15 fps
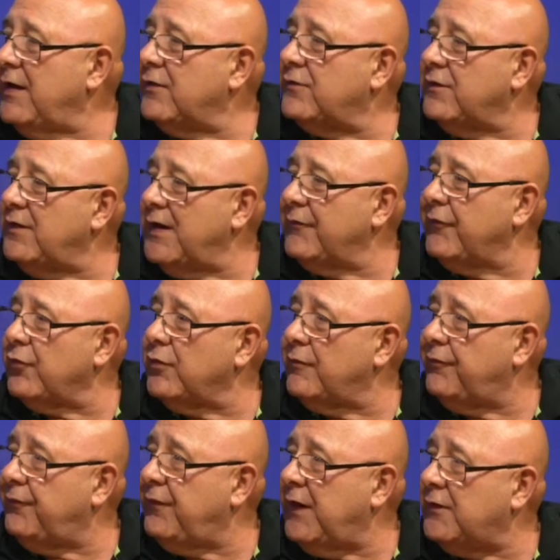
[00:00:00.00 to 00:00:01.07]
there's never a
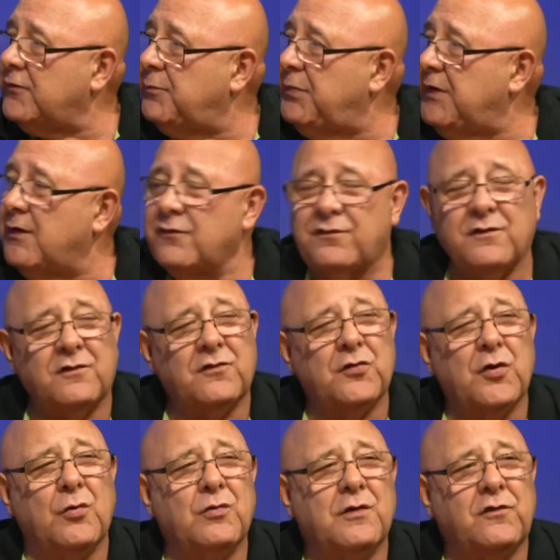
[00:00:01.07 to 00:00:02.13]
fix because there's
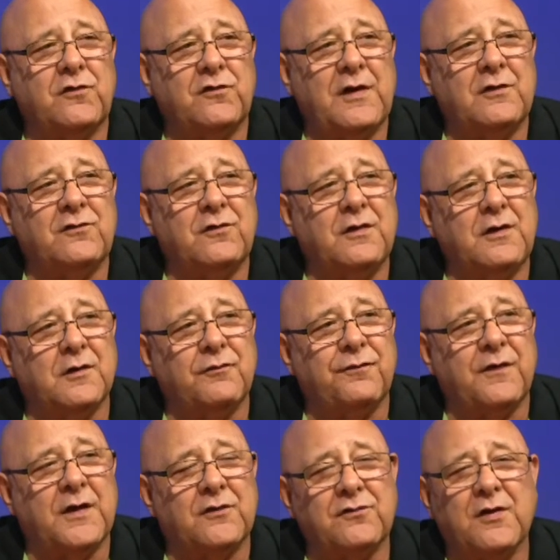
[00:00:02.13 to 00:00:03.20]
no necessity to
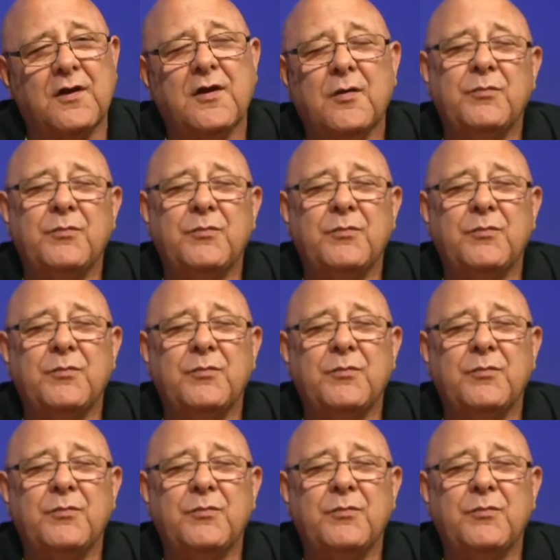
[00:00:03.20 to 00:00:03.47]
fix